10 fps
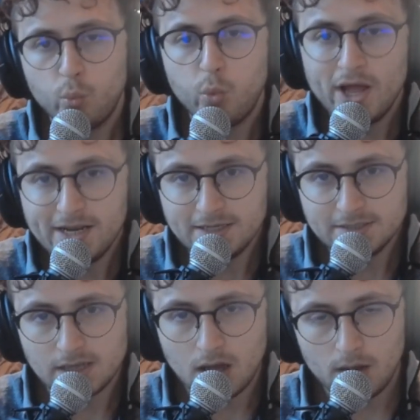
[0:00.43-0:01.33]
What
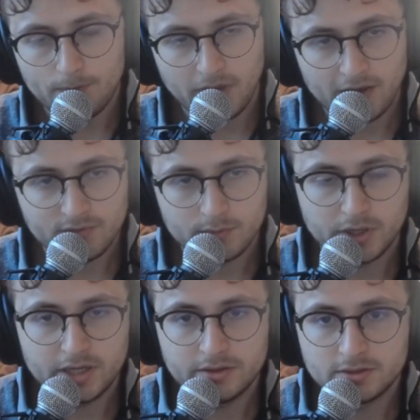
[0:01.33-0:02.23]
is up,
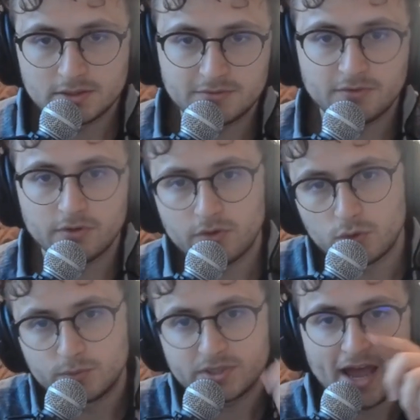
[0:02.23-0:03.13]
everybody? This is Filthy
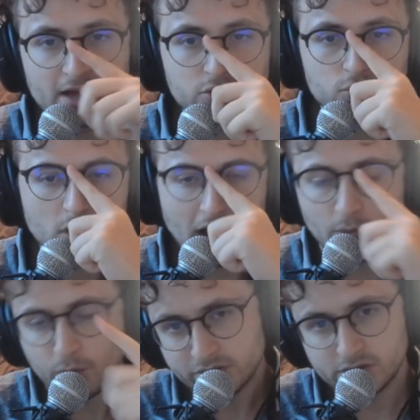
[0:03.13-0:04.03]
Hoops Casual. I
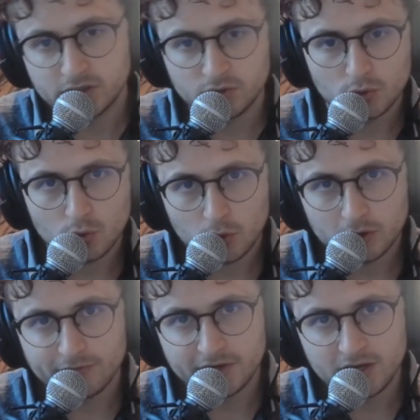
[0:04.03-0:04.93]
wasn't going to record
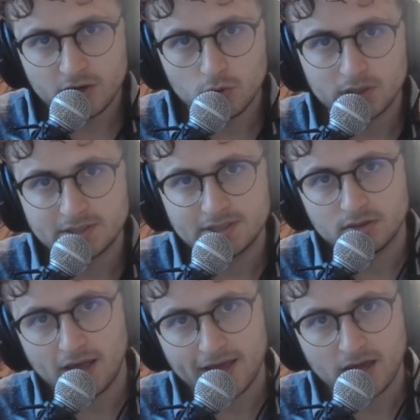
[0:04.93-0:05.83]
a video
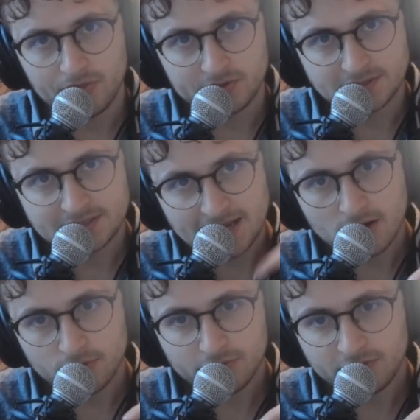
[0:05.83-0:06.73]
until I got the
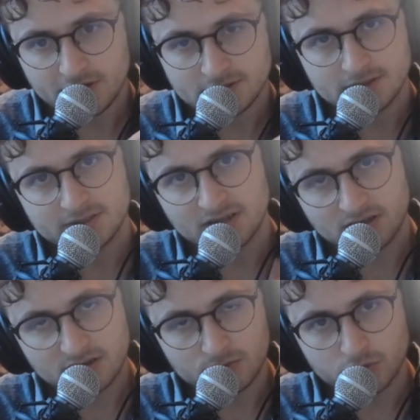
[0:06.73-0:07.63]
sound fixed.
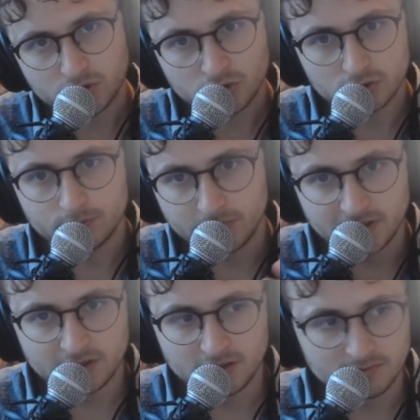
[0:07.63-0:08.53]
Should
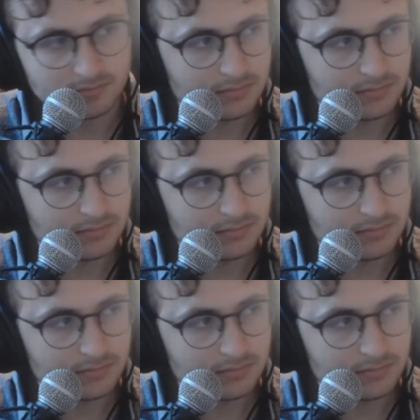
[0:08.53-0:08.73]
be